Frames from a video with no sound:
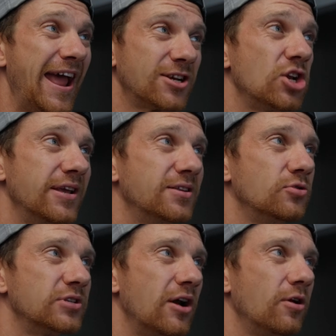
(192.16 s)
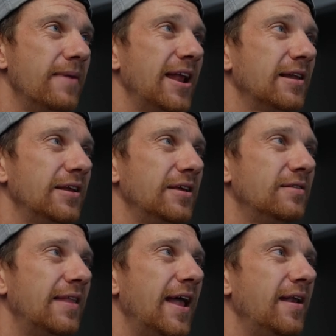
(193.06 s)
actually it does
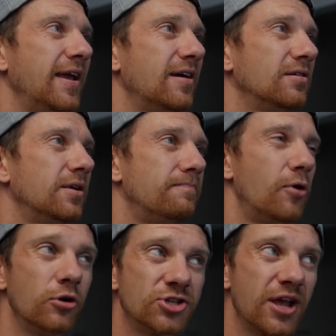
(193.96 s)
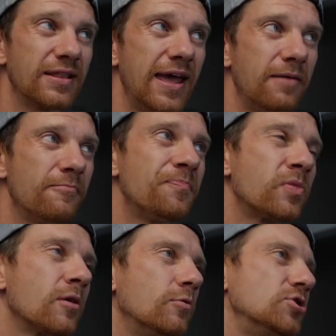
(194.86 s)
automatically. Then here the project name,
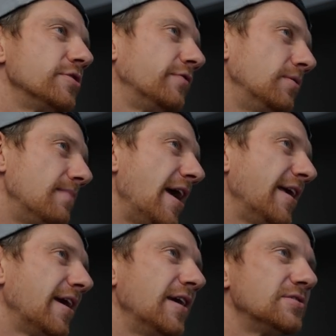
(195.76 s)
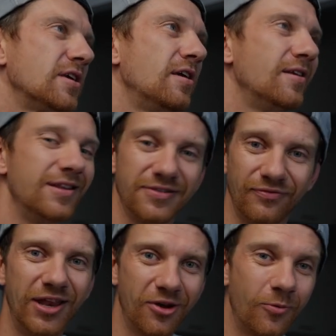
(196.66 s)
which is in my case this
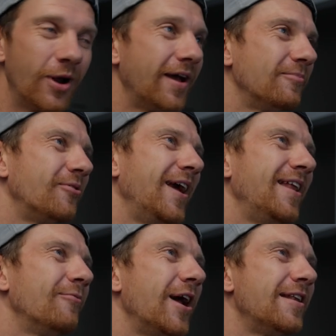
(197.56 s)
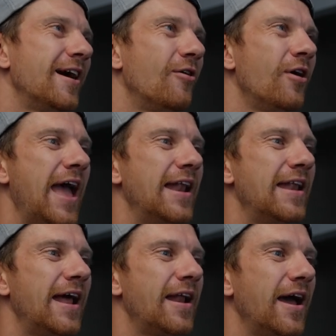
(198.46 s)
video what I'm creating right now, and
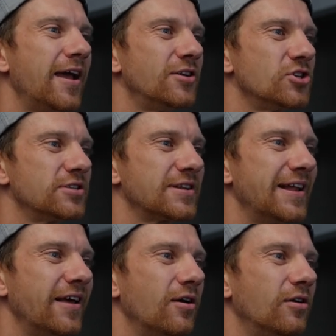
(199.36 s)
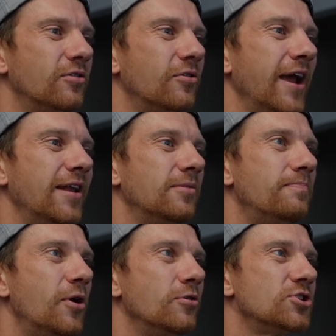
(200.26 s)
then I just click on create
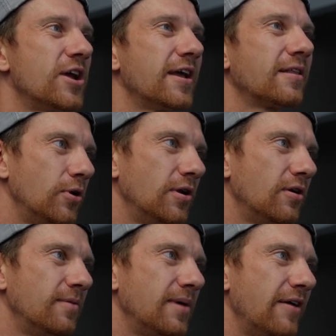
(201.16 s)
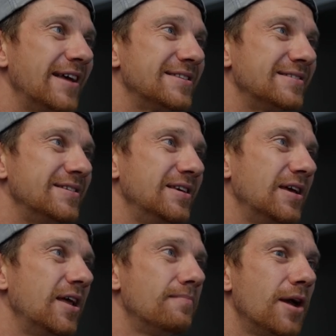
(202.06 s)
project, put it on my
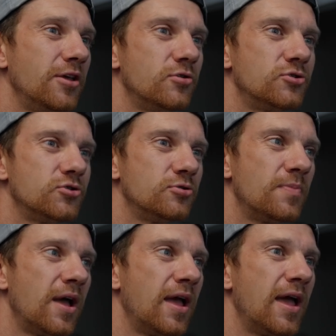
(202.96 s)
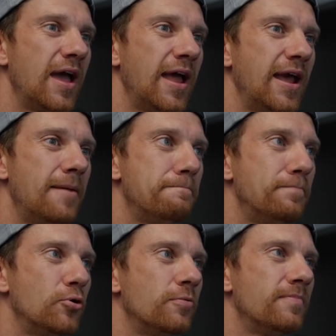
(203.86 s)
SSD in my YouTube, and then
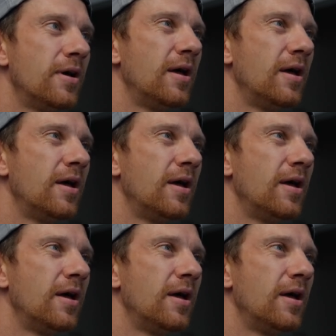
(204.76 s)
boom,